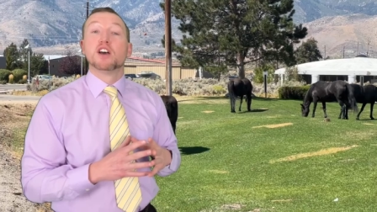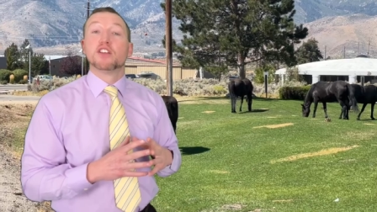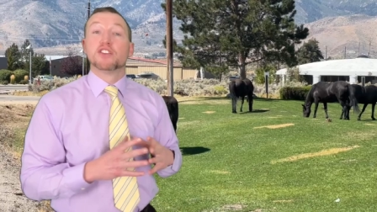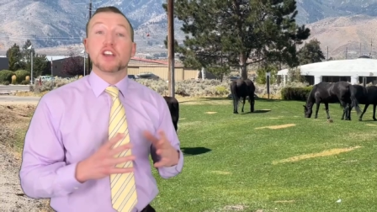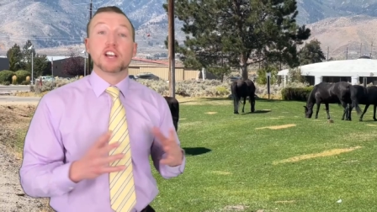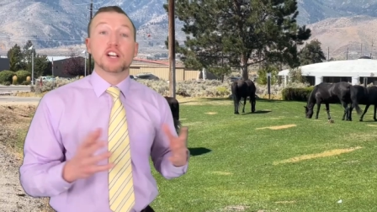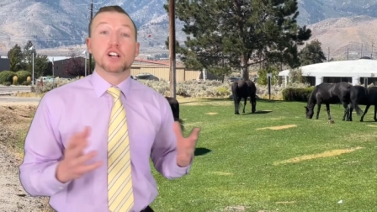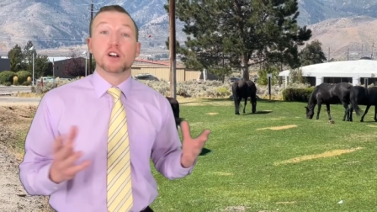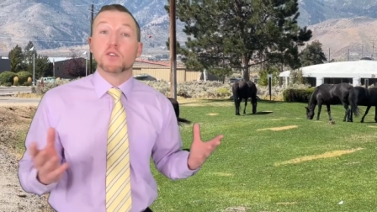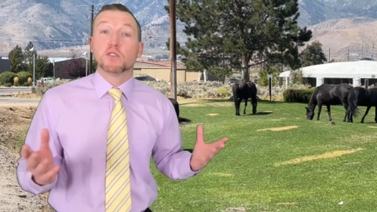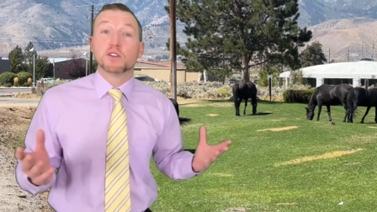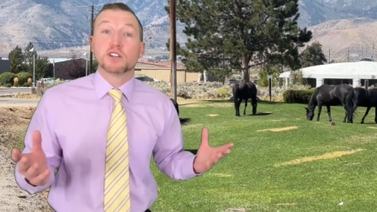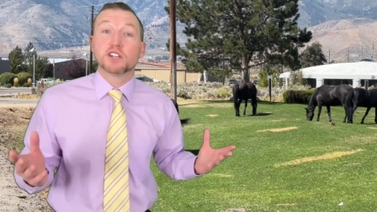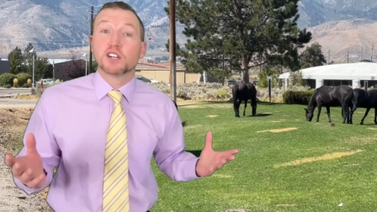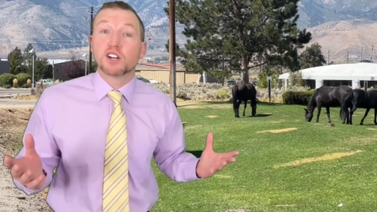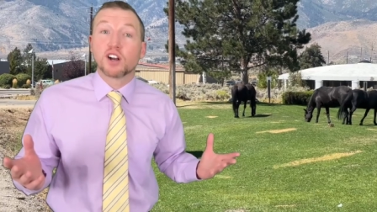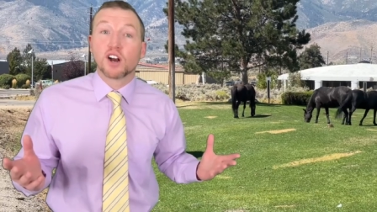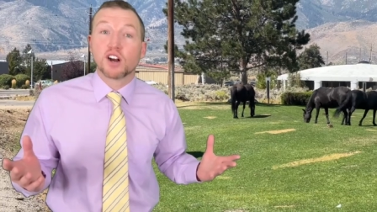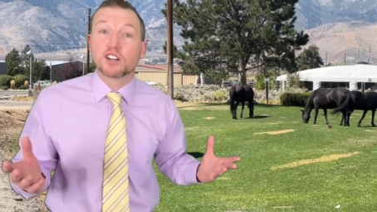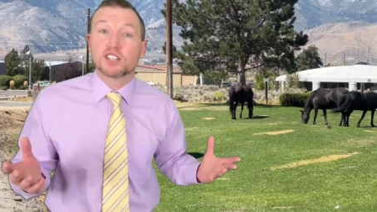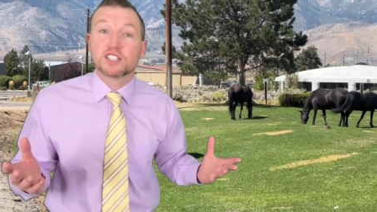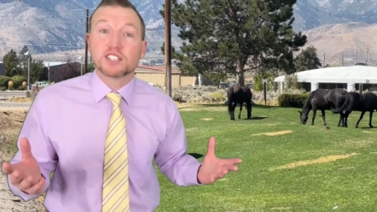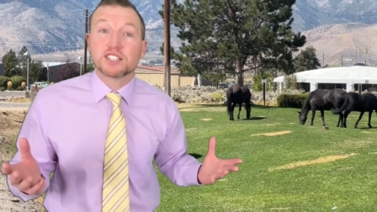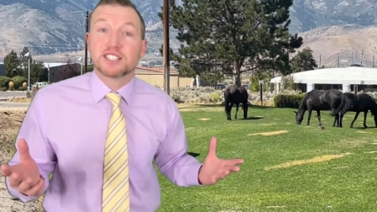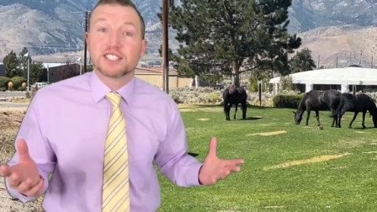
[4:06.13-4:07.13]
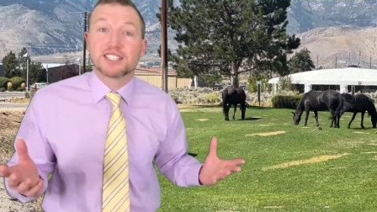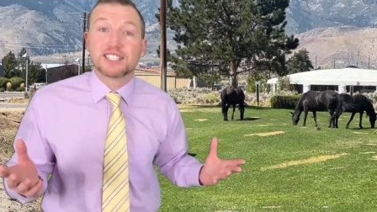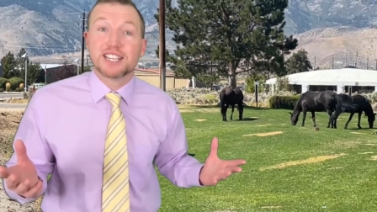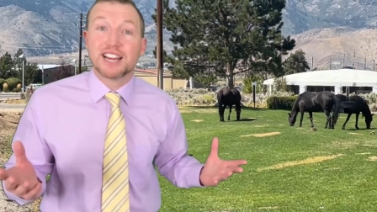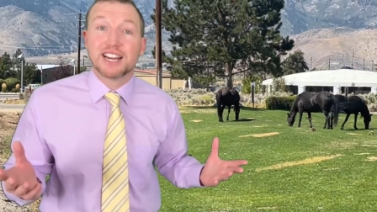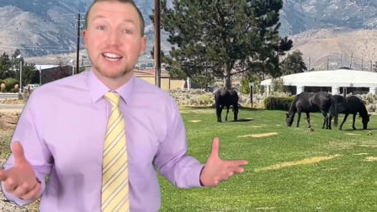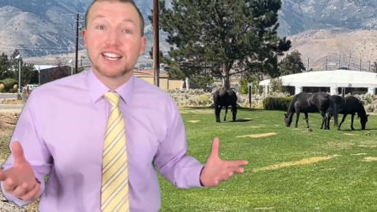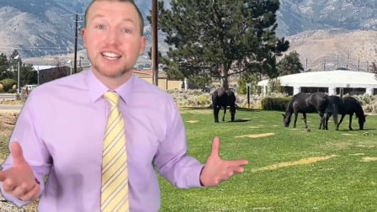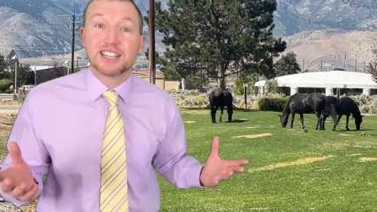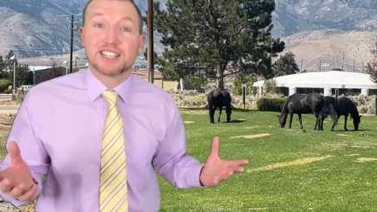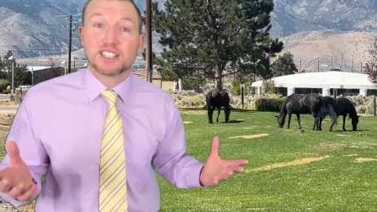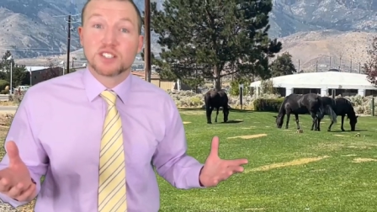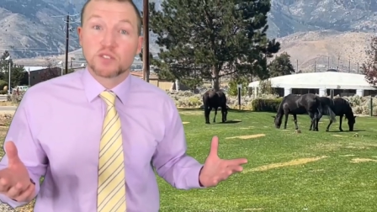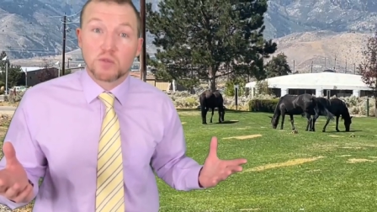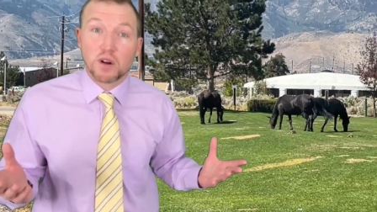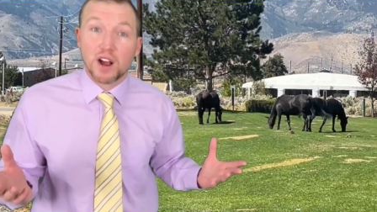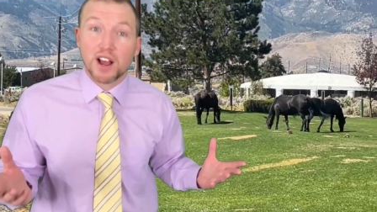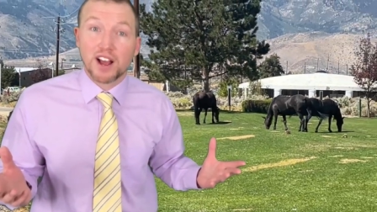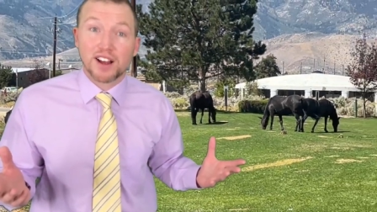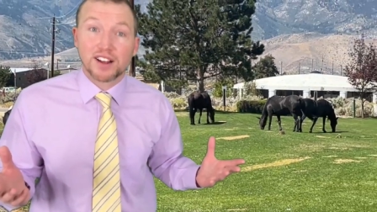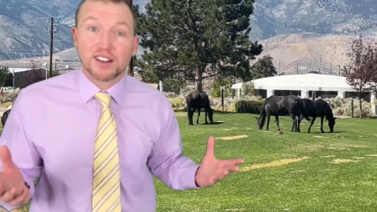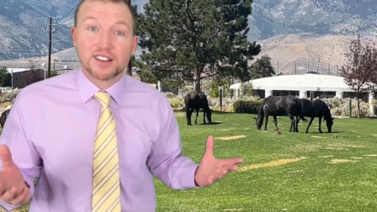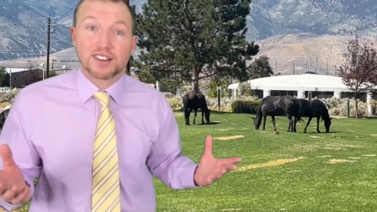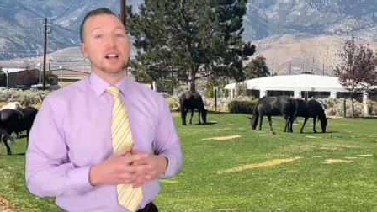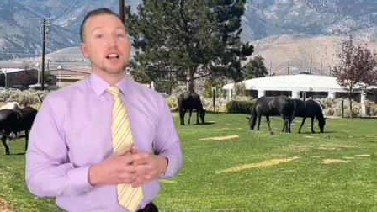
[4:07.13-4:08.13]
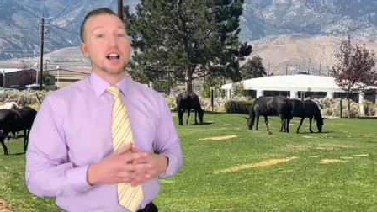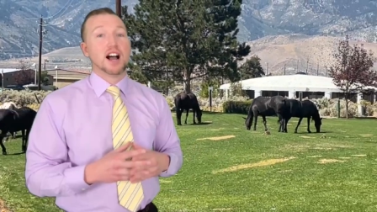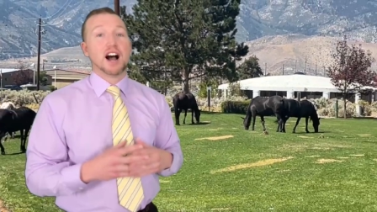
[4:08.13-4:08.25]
They go into Carson City as well.